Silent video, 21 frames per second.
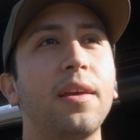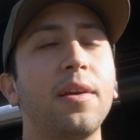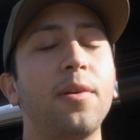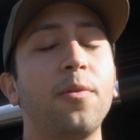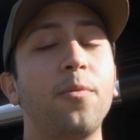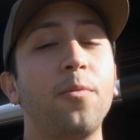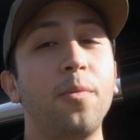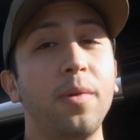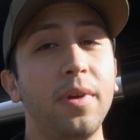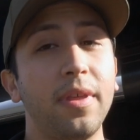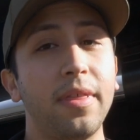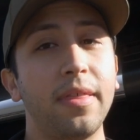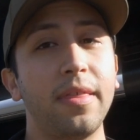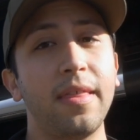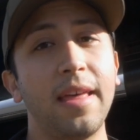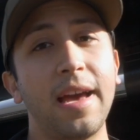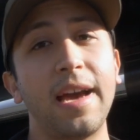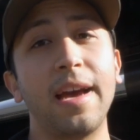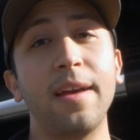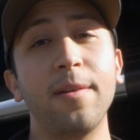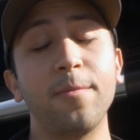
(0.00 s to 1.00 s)
with
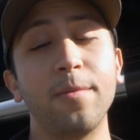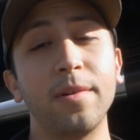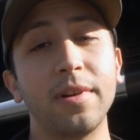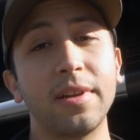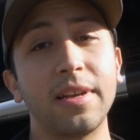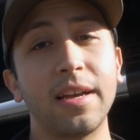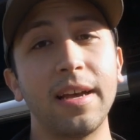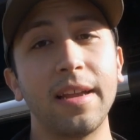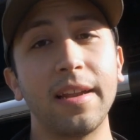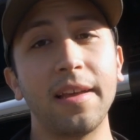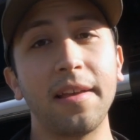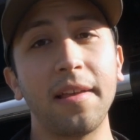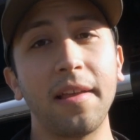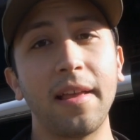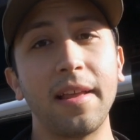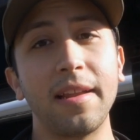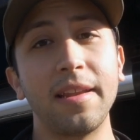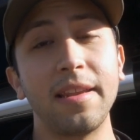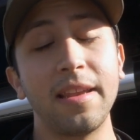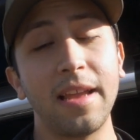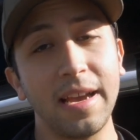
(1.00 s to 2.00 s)
that, one kind
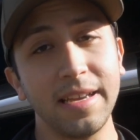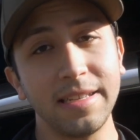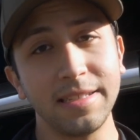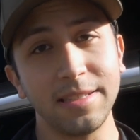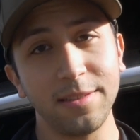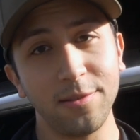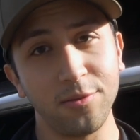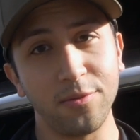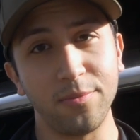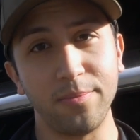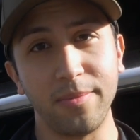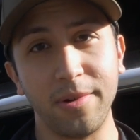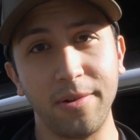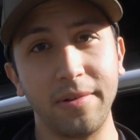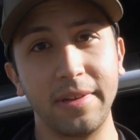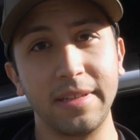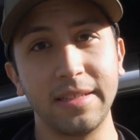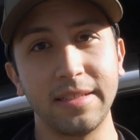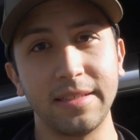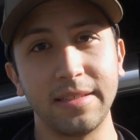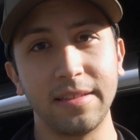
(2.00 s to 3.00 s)
of nice little
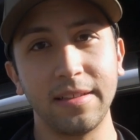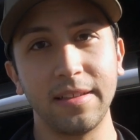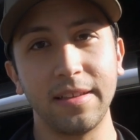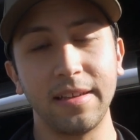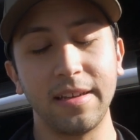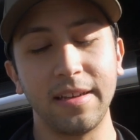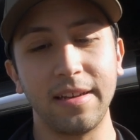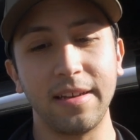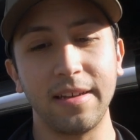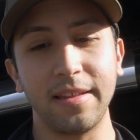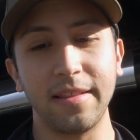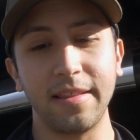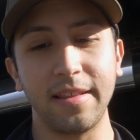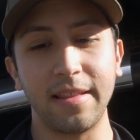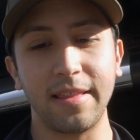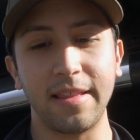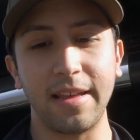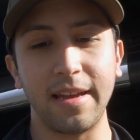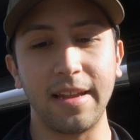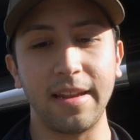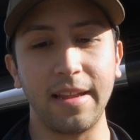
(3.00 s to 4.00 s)
bonus
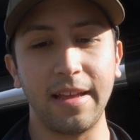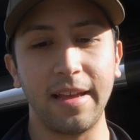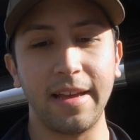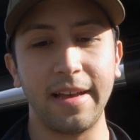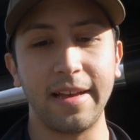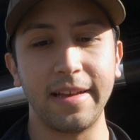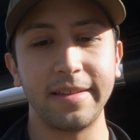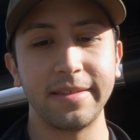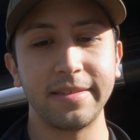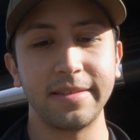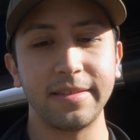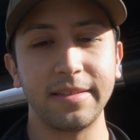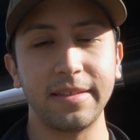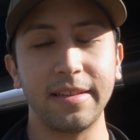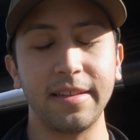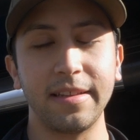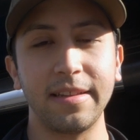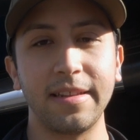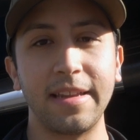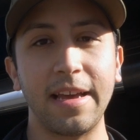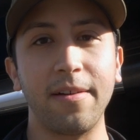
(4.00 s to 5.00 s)
that has
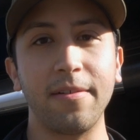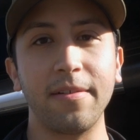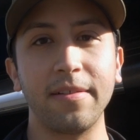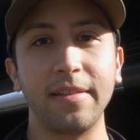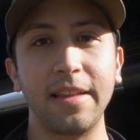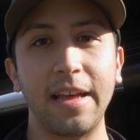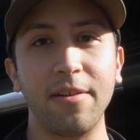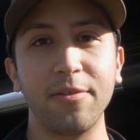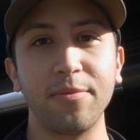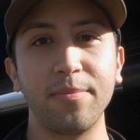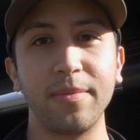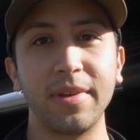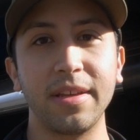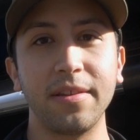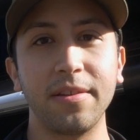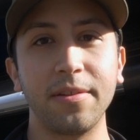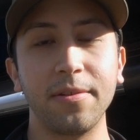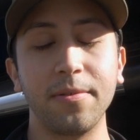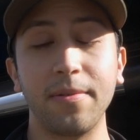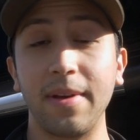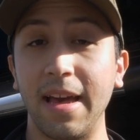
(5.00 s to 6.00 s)
now allowed me
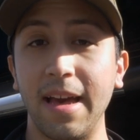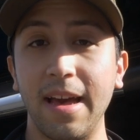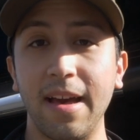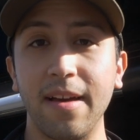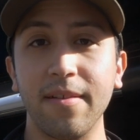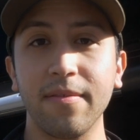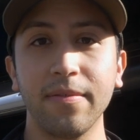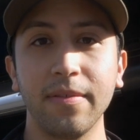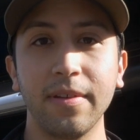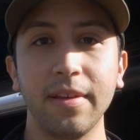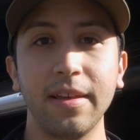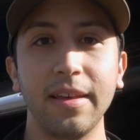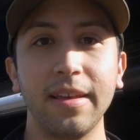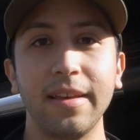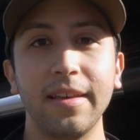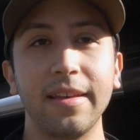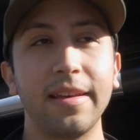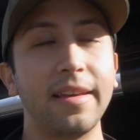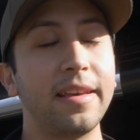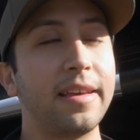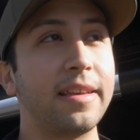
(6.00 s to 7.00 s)
to have
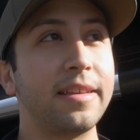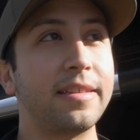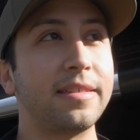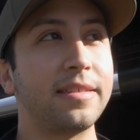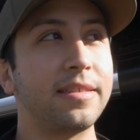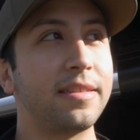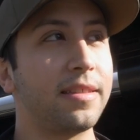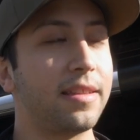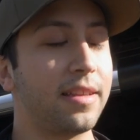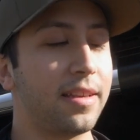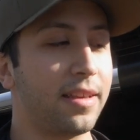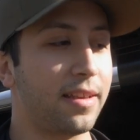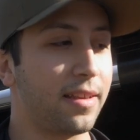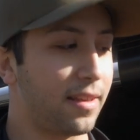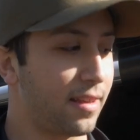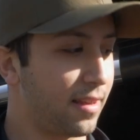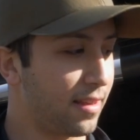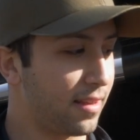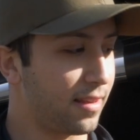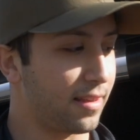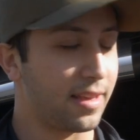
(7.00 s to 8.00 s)
is the
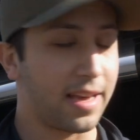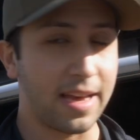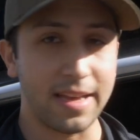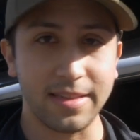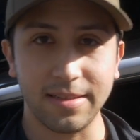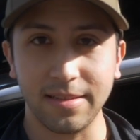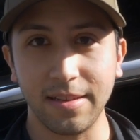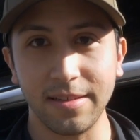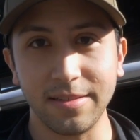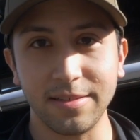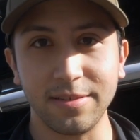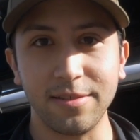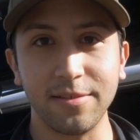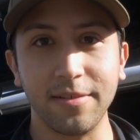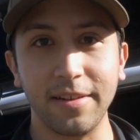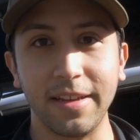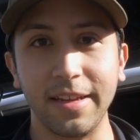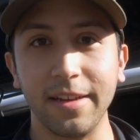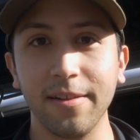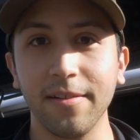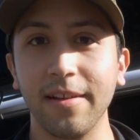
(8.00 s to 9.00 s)
gas guzzler
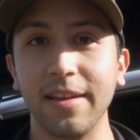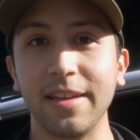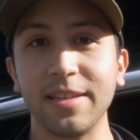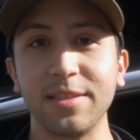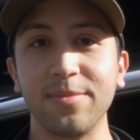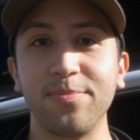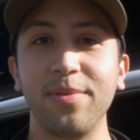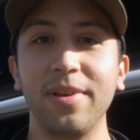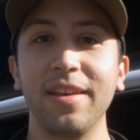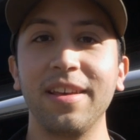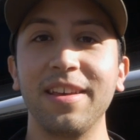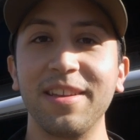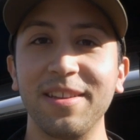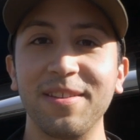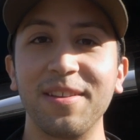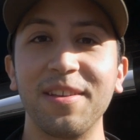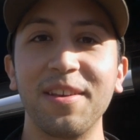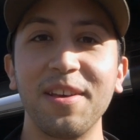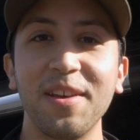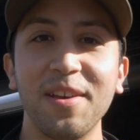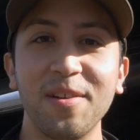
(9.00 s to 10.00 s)
here has
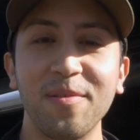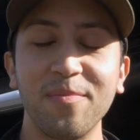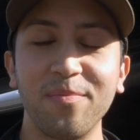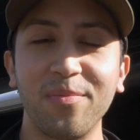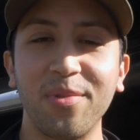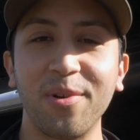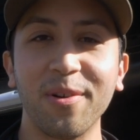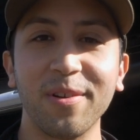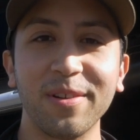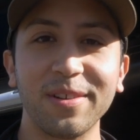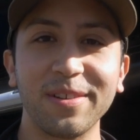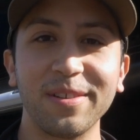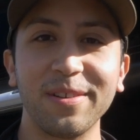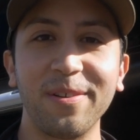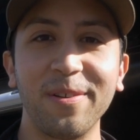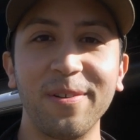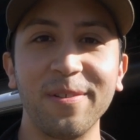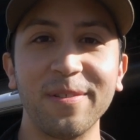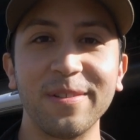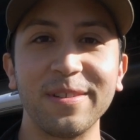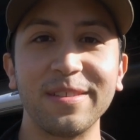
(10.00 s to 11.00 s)
been parked
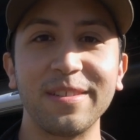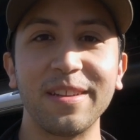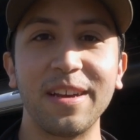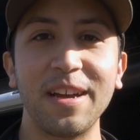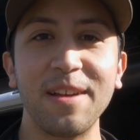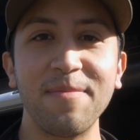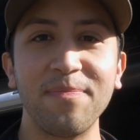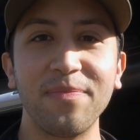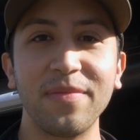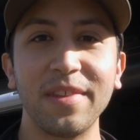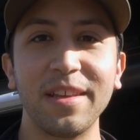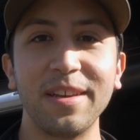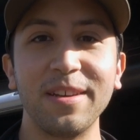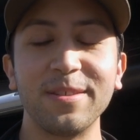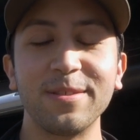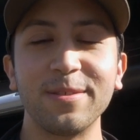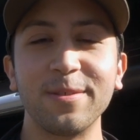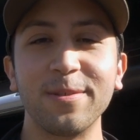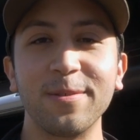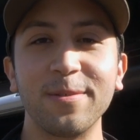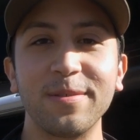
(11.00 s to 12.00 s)
all this time,
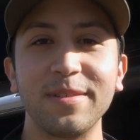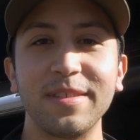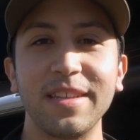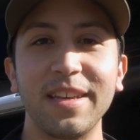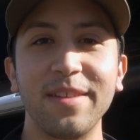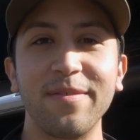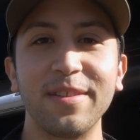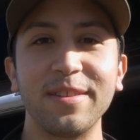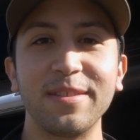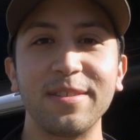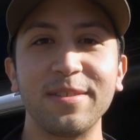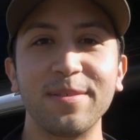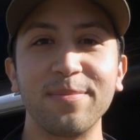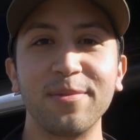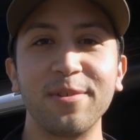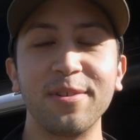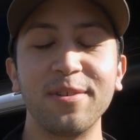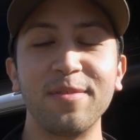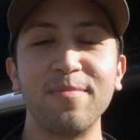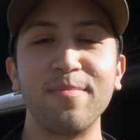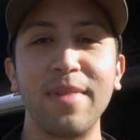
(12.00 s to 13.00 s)
so saving some
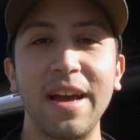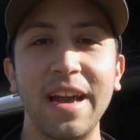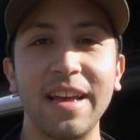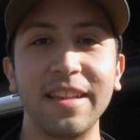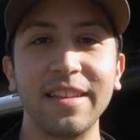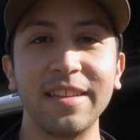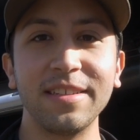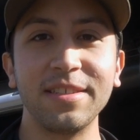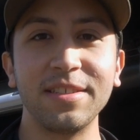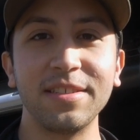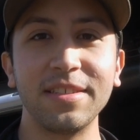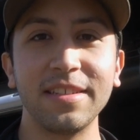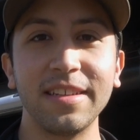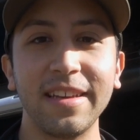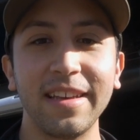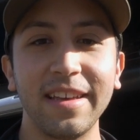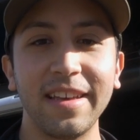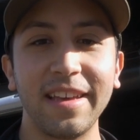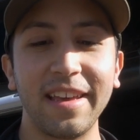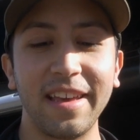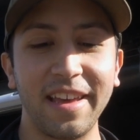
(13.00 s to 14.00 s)
good mileage
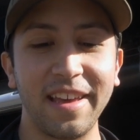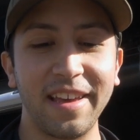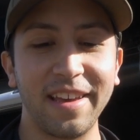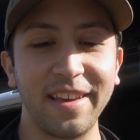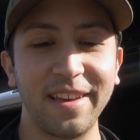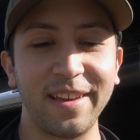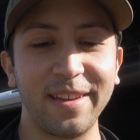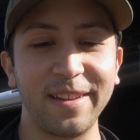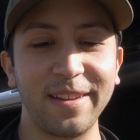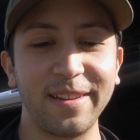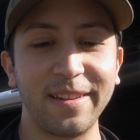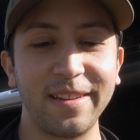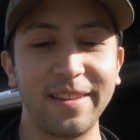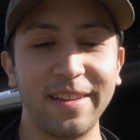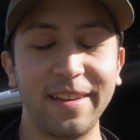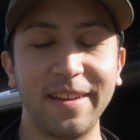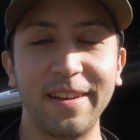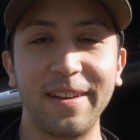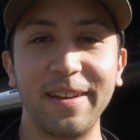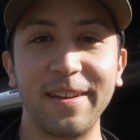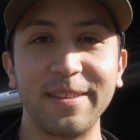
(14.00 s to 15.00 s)
and
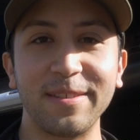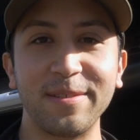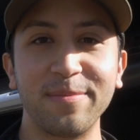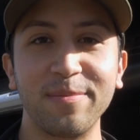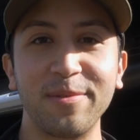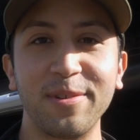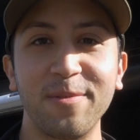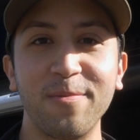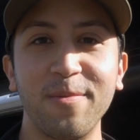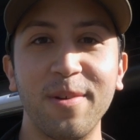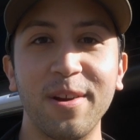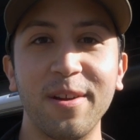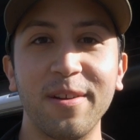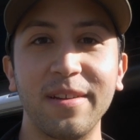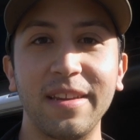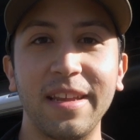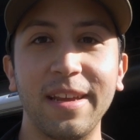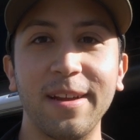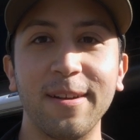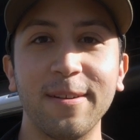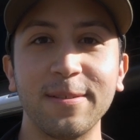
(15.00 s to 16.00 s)
some good wear and
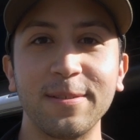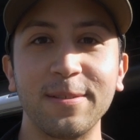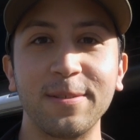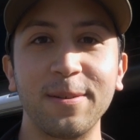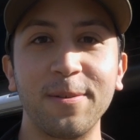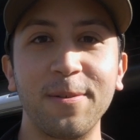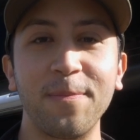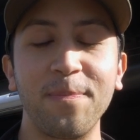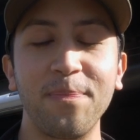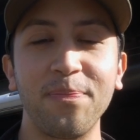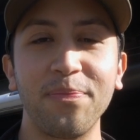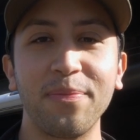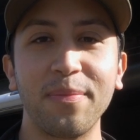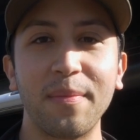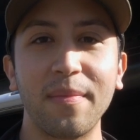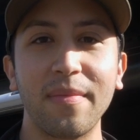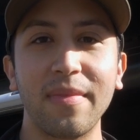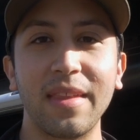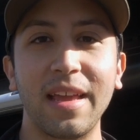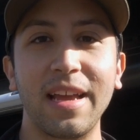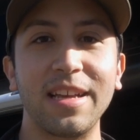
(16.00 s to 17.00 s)
tear. So
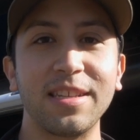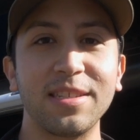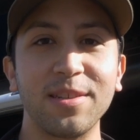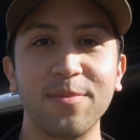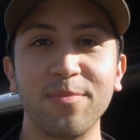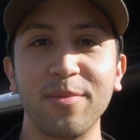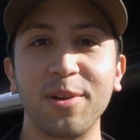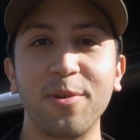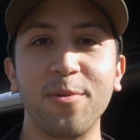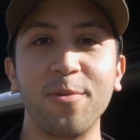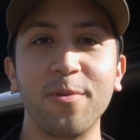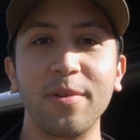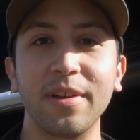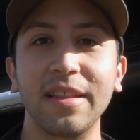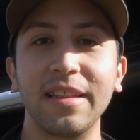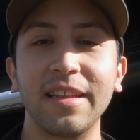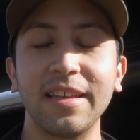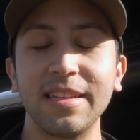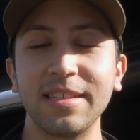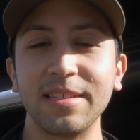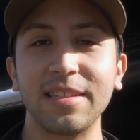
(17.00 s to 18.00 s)
as I'm
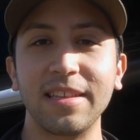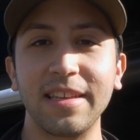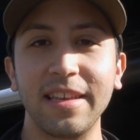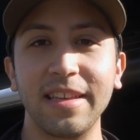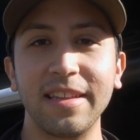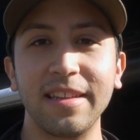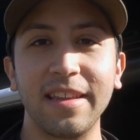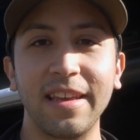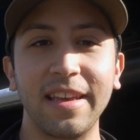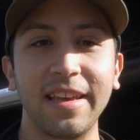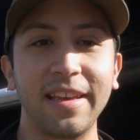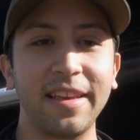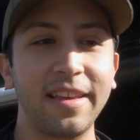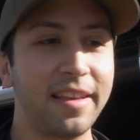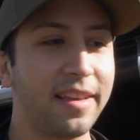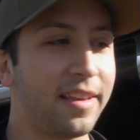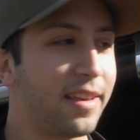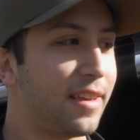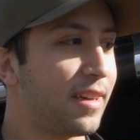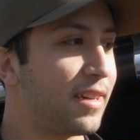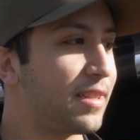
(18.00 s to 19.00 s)
recording this, getting a
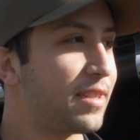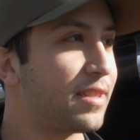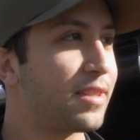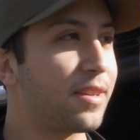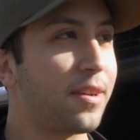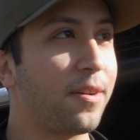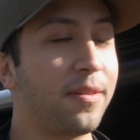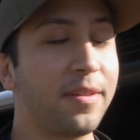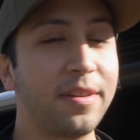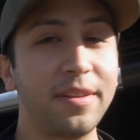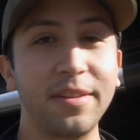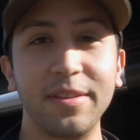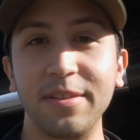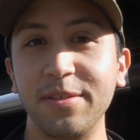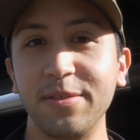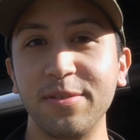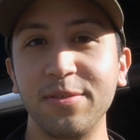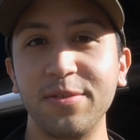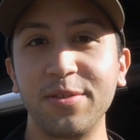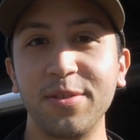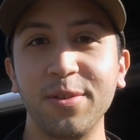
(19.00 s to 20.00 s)
solid
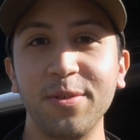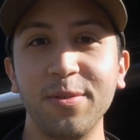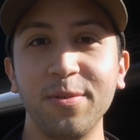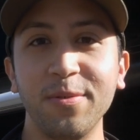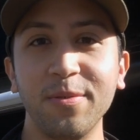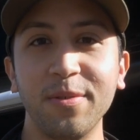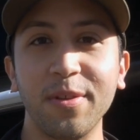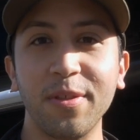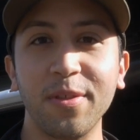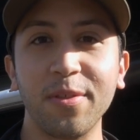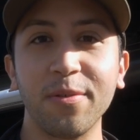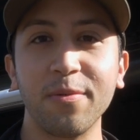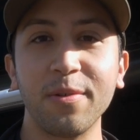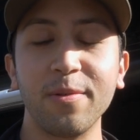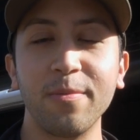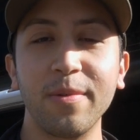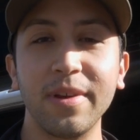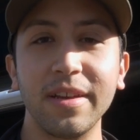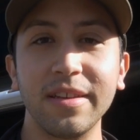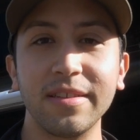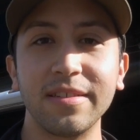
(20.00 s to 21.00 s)
2 to 3
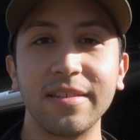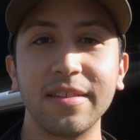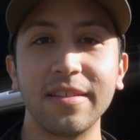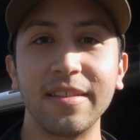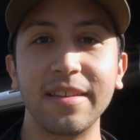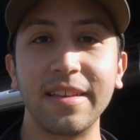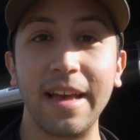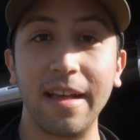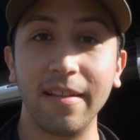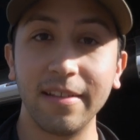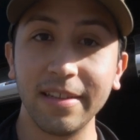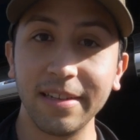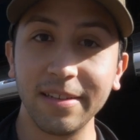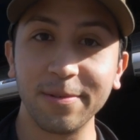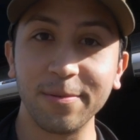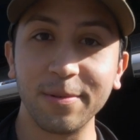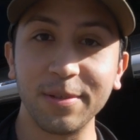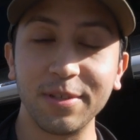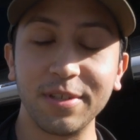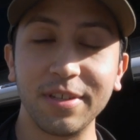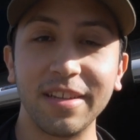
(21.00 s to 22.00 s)
weeks to the gallon,
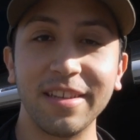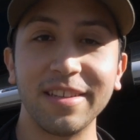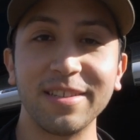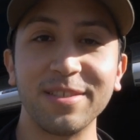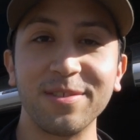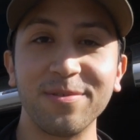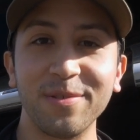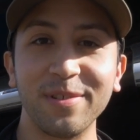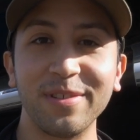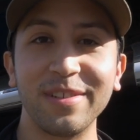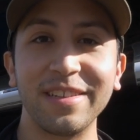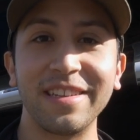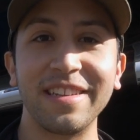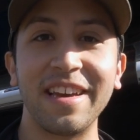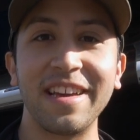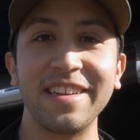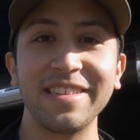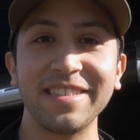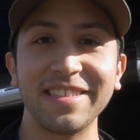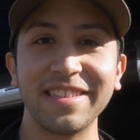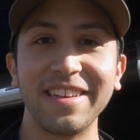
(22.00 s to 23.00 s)
which is really
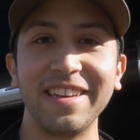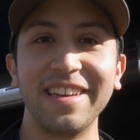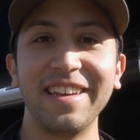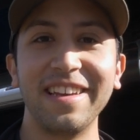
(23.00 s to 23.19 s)
nice.